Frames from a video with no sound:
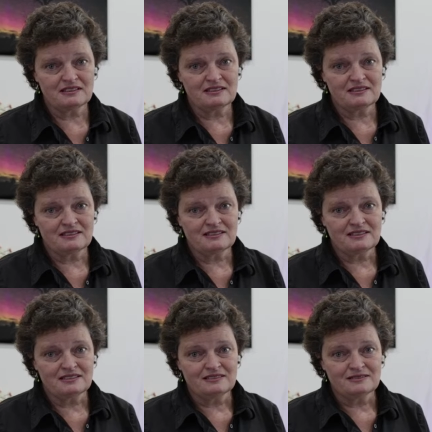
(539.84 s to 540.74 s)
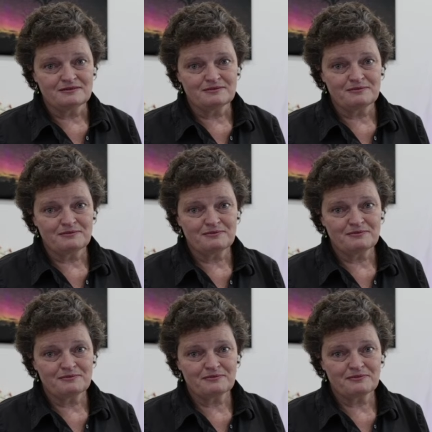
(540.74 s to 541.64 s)

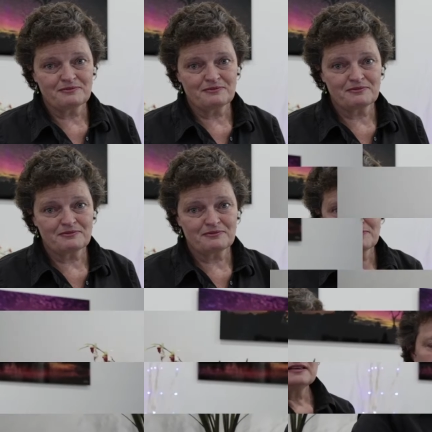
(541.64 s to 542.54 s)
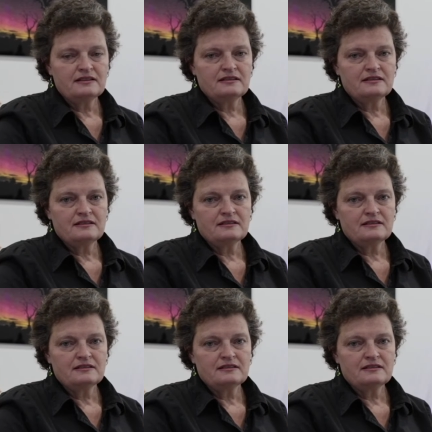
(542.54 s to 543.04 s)
[no speech]